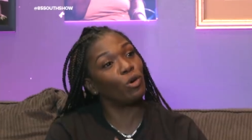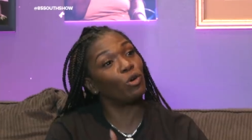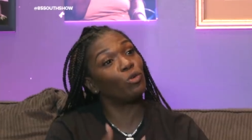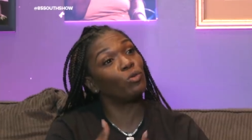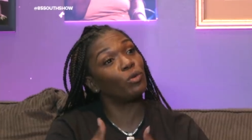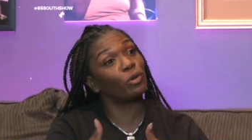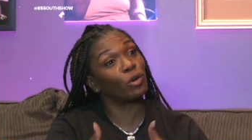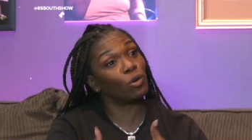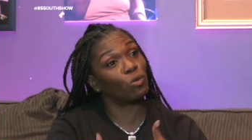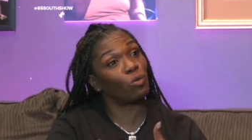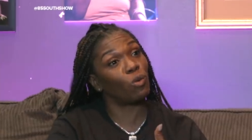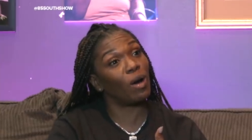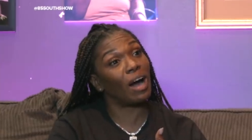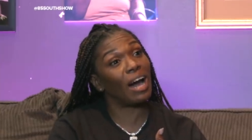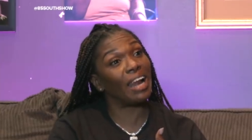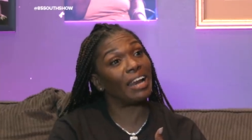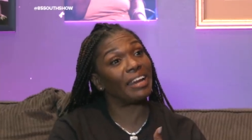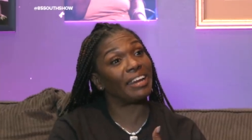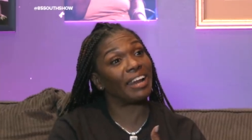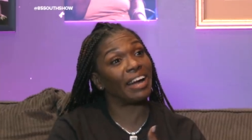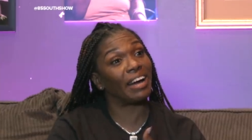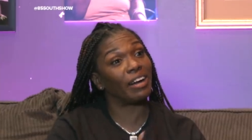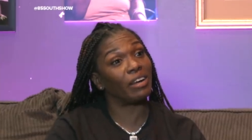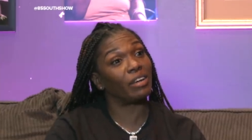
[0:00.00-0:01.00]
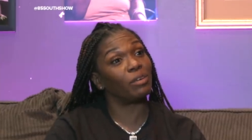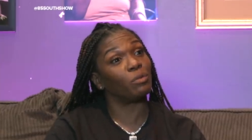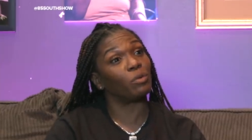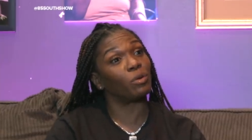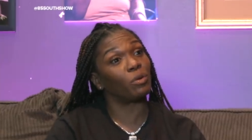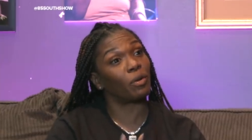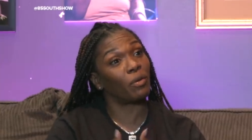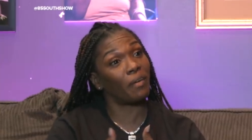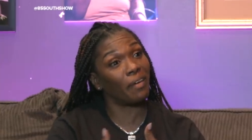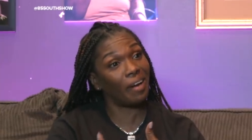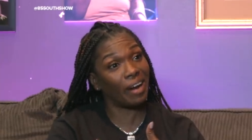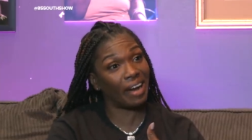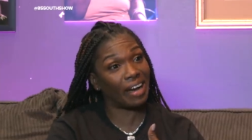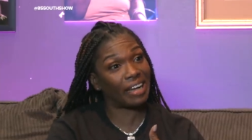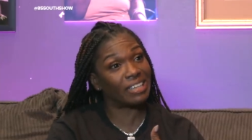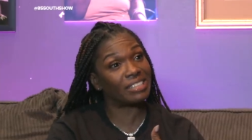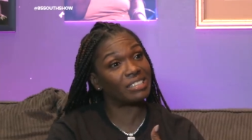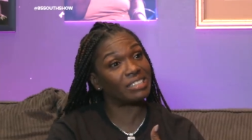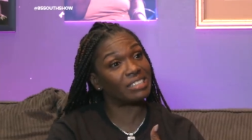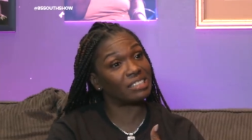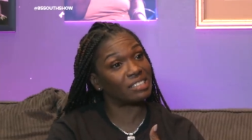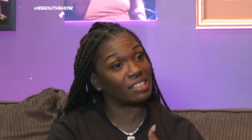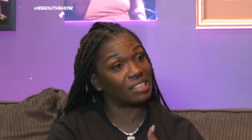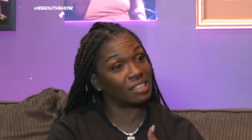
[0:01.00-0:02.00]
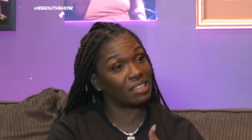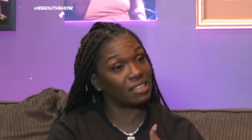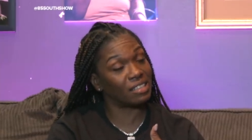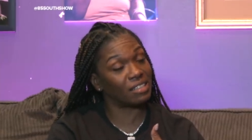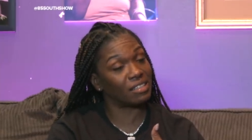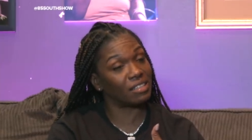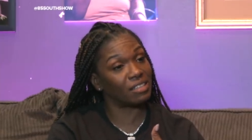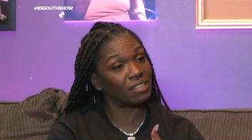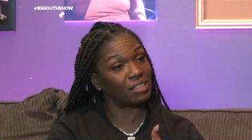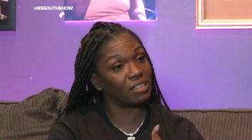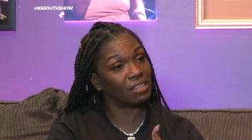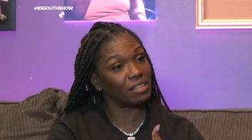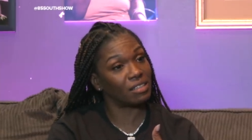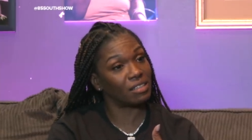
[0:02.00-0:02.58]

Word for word: the one who went on and Out and was crying and shit.